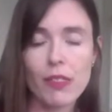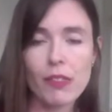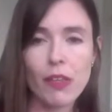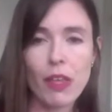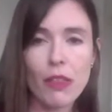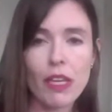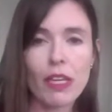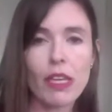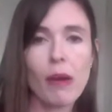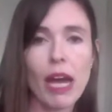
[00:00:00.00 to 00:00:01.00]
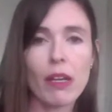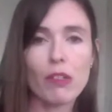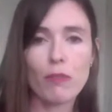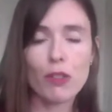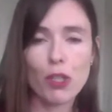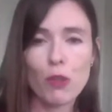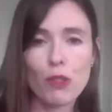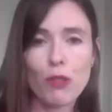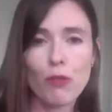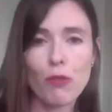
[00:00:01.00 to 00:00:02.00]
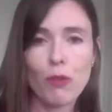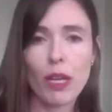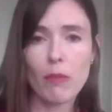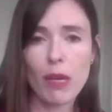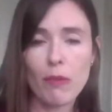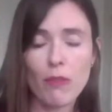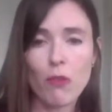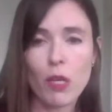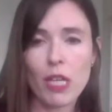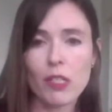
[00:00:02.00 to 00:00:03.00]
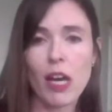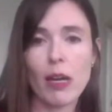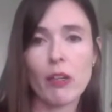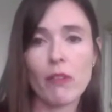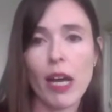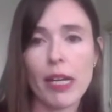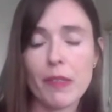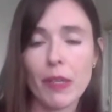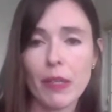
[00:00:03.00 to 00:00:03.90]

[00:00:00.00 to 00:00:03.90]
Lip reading: And so they're thinking about a sort of 2 to 3, maybe 4 year time horizon.